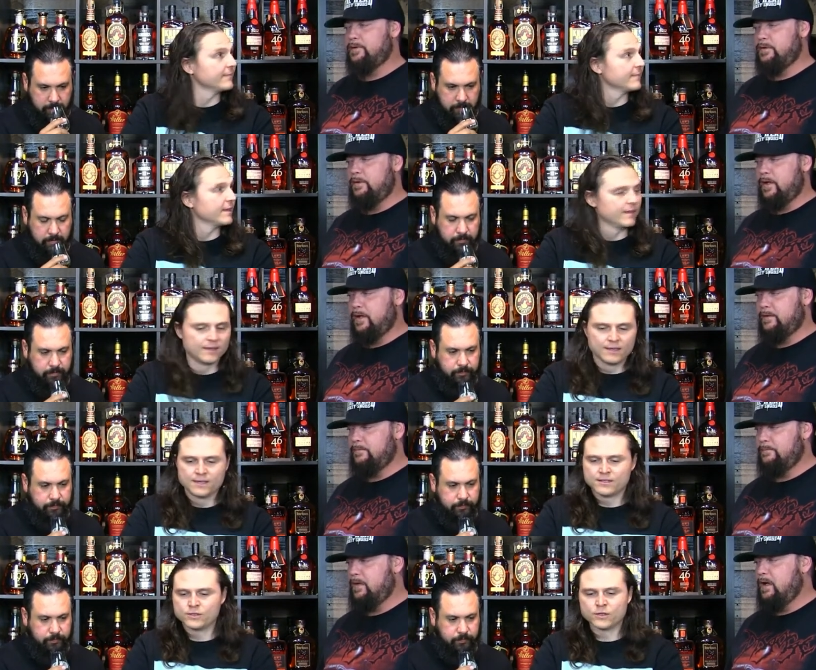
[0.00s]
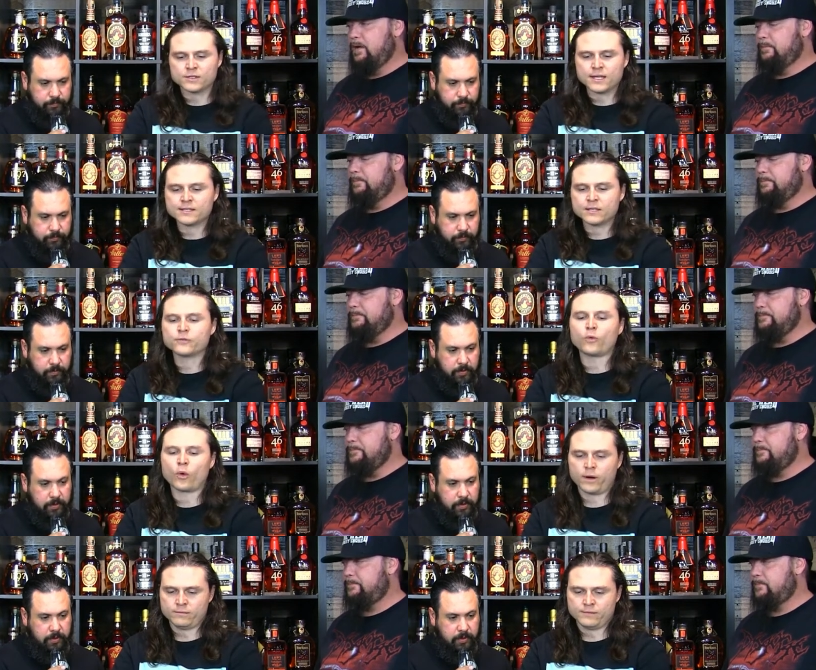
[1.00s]
Speaker 1: used to yet. Dude, it, it tastes
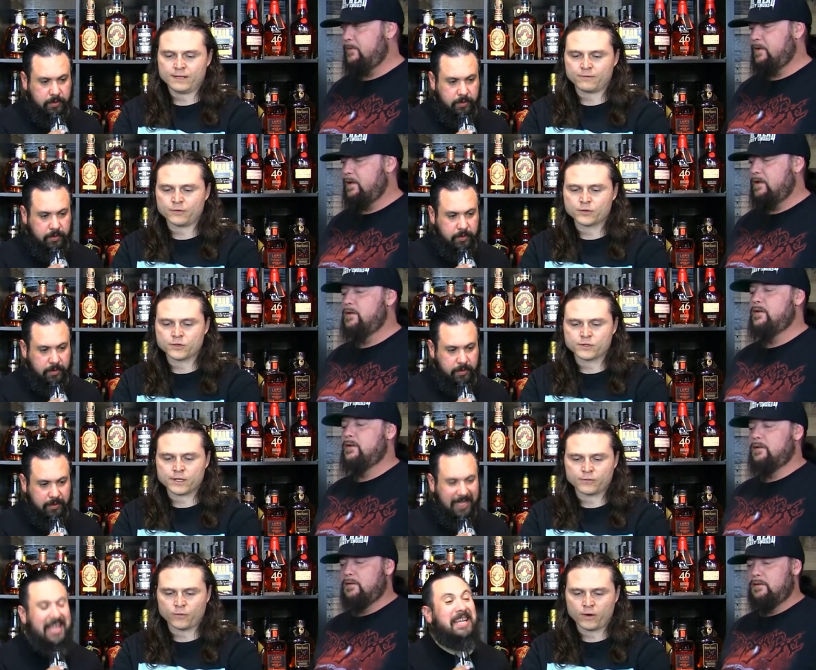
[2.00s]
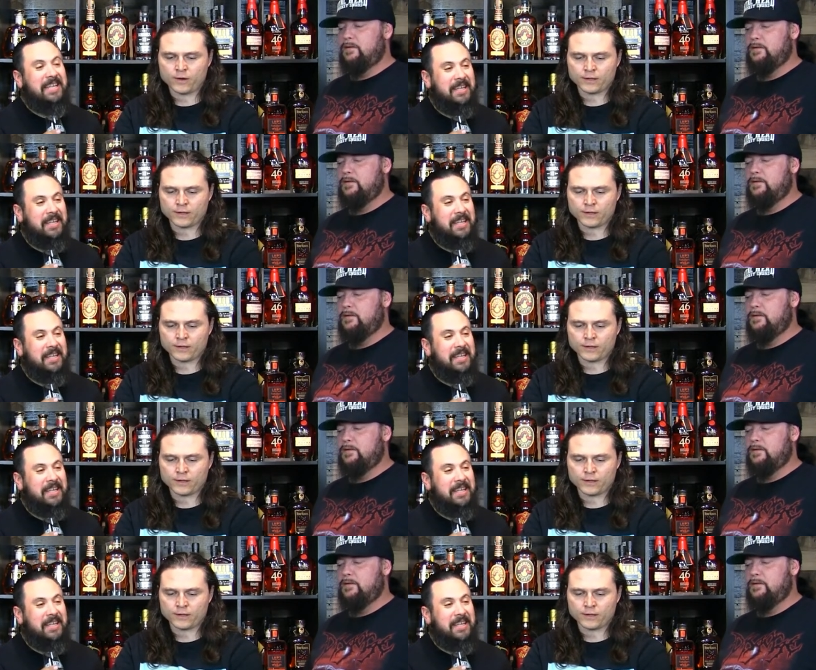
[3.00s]
foreign. It for sure tastes foreign.